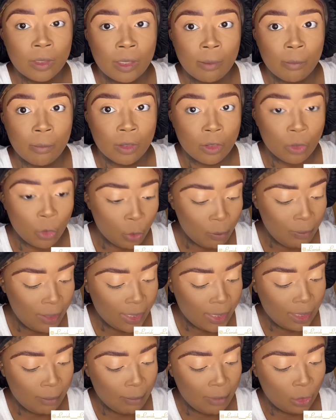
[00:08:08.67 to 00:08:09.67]
I'm gonna go back
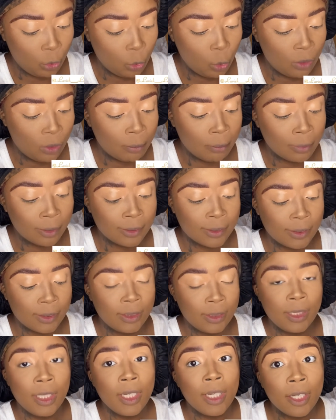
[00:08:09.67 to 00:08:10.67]
in my Laura
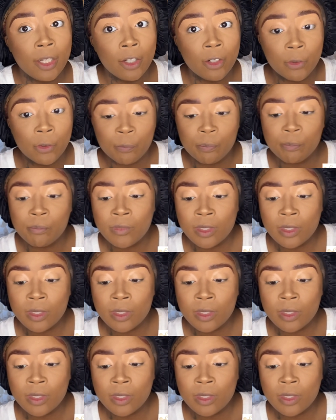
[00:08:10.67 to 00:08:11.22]
Mercier